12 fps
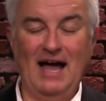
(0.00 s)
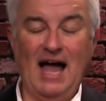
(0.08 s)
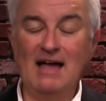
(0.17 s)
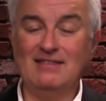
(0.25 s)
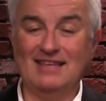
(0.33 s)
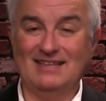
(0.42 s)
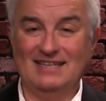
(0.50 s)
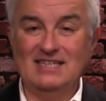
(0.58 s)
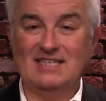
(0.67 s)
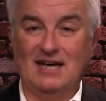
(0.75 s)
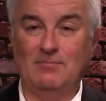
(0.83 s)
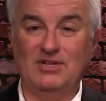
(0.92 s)
I think
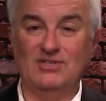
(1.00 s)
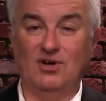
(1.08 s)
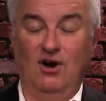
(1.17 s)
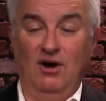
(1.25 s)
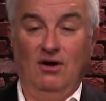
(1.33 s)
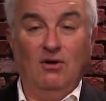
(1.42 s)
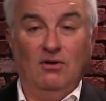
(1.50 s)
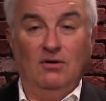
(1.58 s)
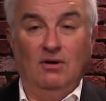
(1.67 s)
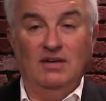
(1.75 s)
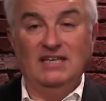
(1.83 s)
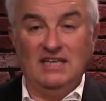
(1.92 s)
these companies are
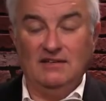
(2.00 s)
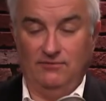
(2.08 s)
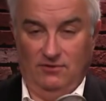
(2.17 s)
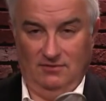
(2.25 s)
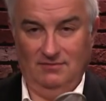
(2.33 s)
evil.